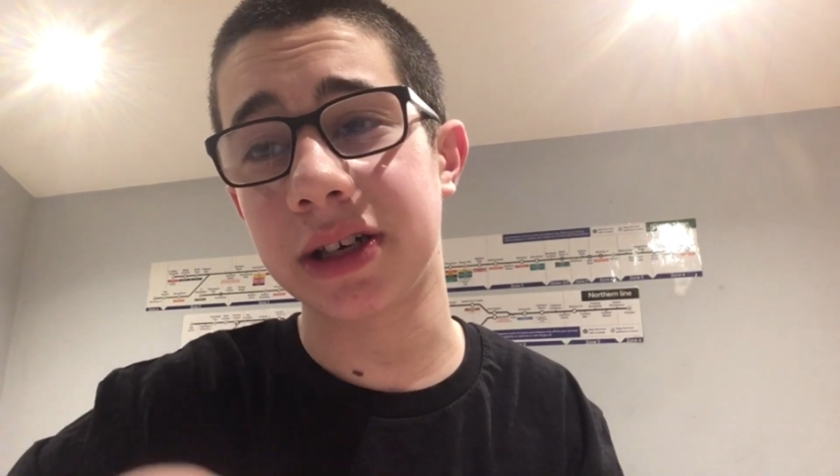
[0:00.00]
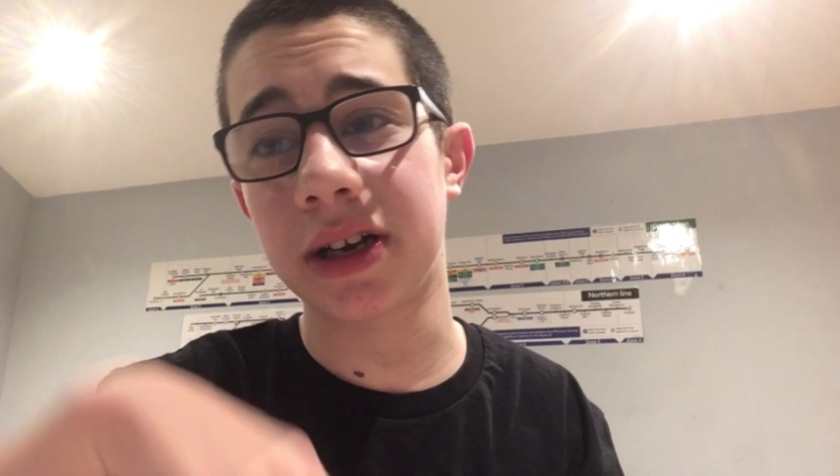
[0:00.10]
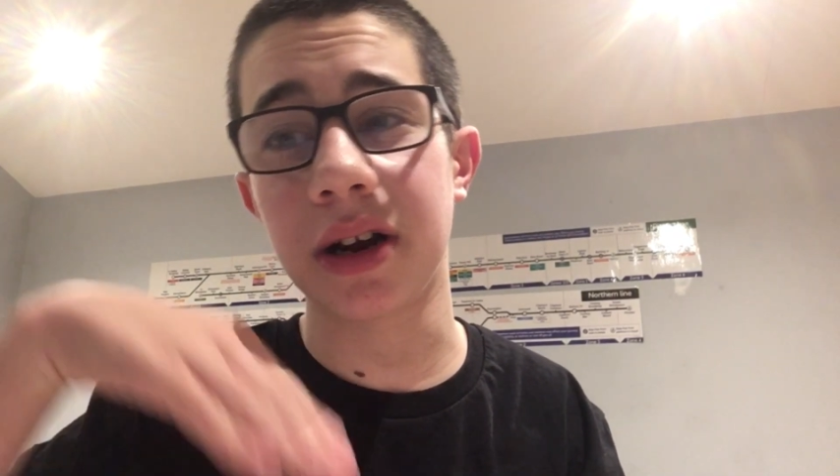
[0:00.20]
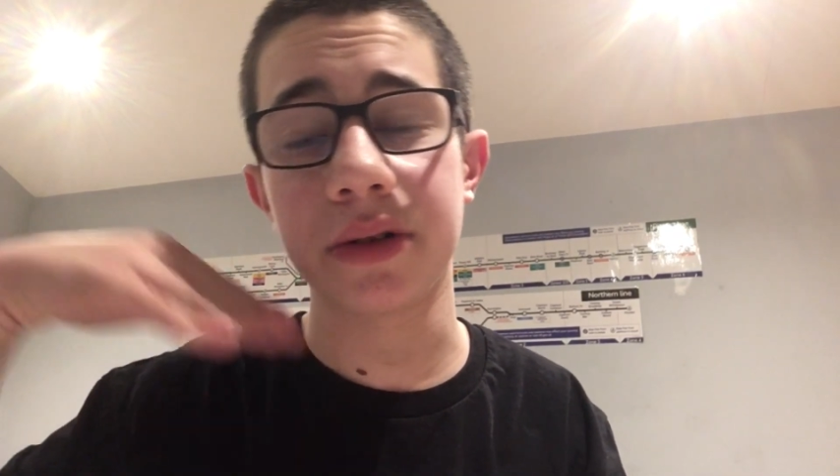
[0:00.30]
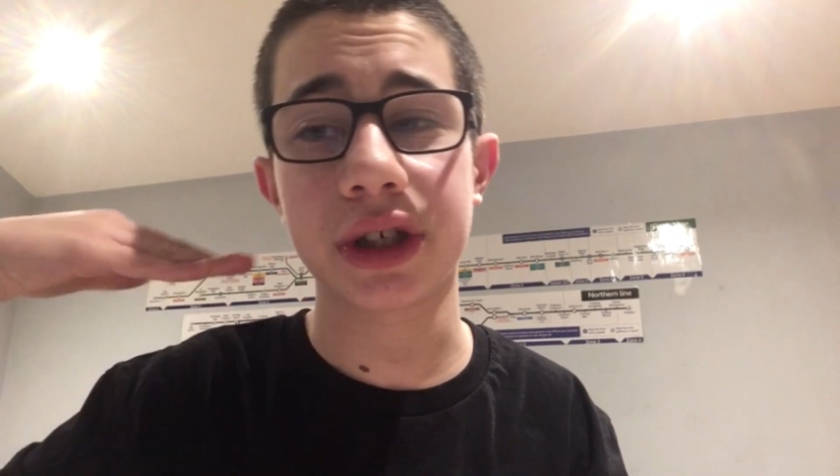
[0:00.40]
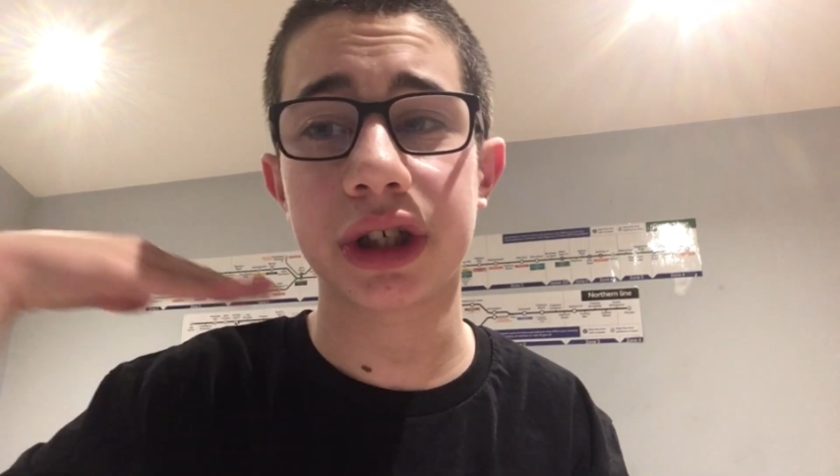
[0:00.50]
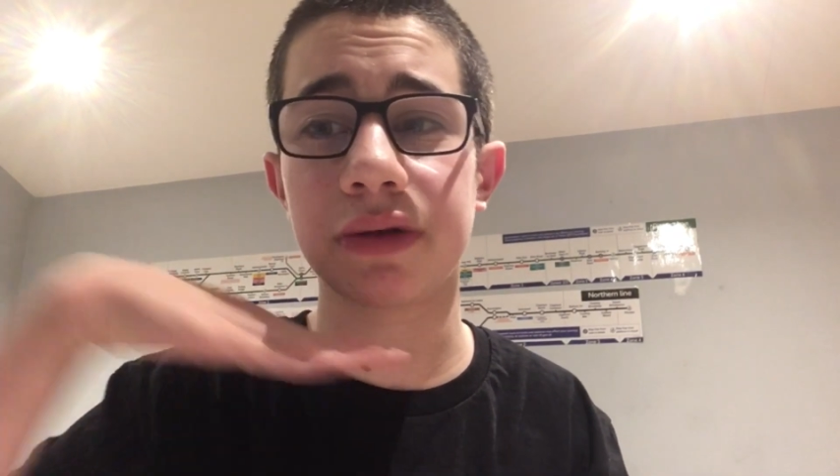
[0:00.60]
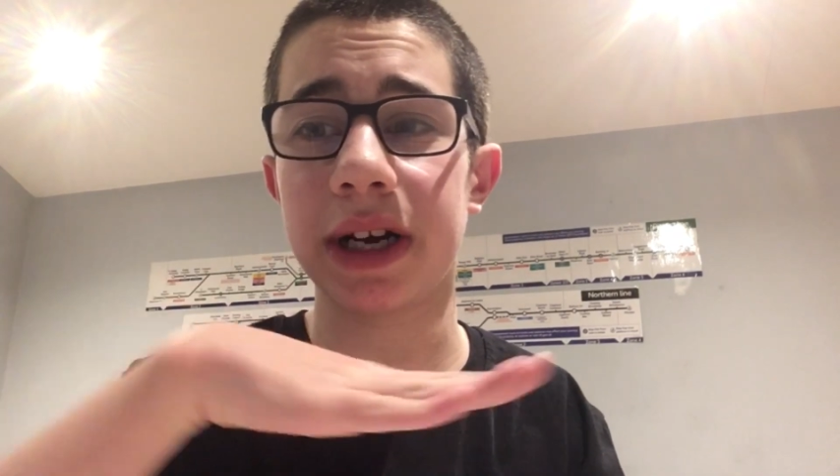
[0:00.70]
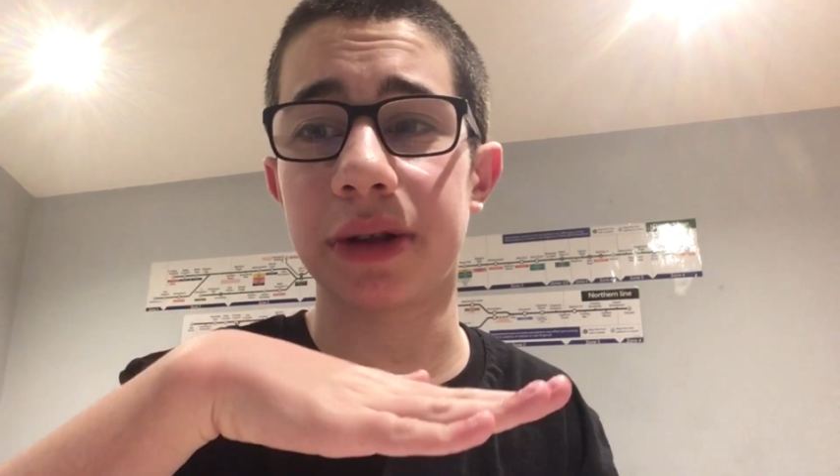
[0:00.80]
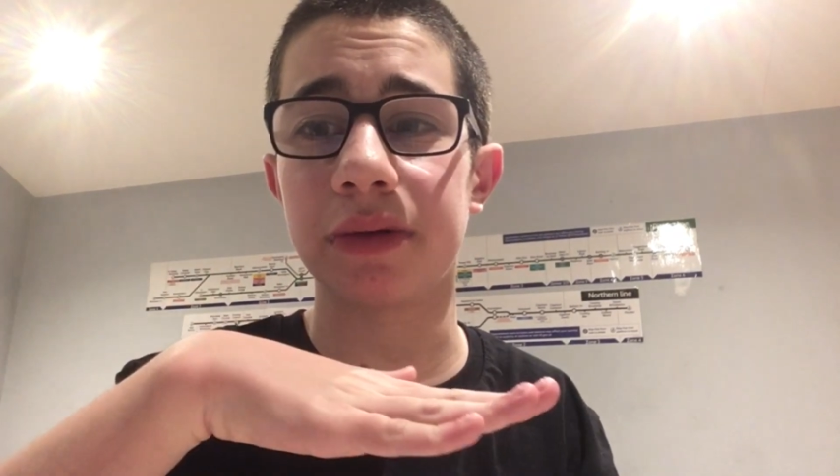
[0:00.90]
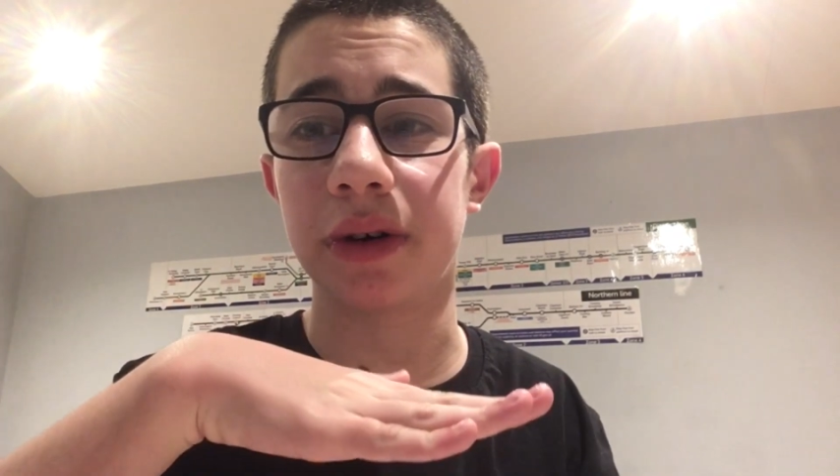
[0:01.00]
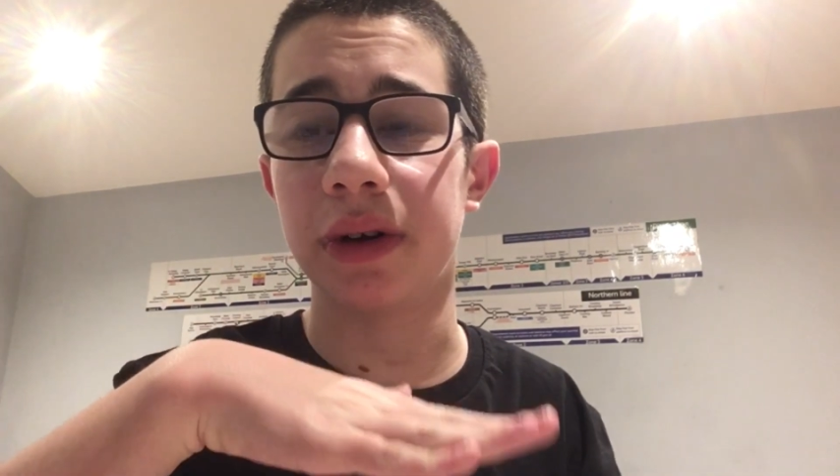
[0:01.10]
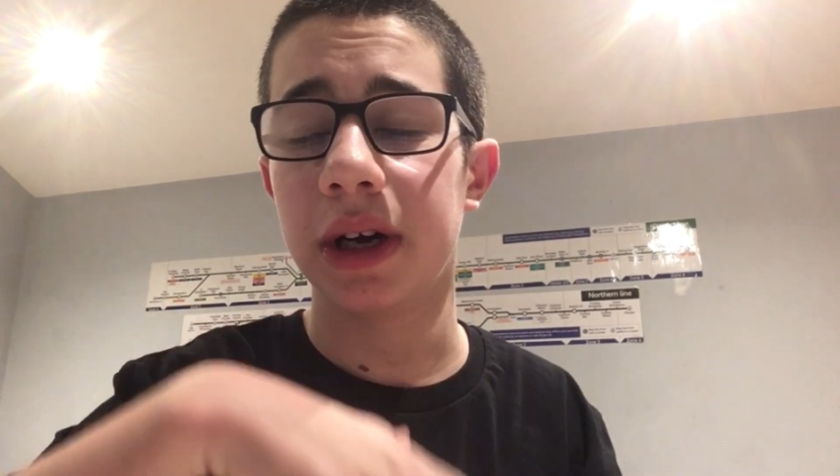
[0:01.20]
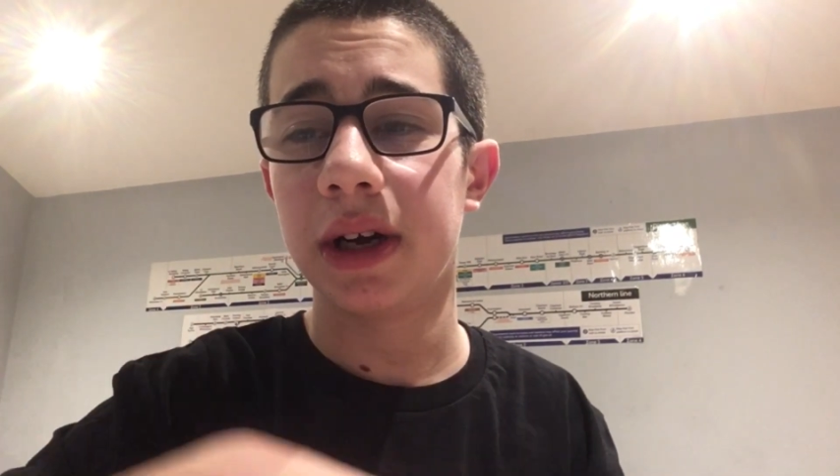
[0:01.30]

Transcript: You can go straight through.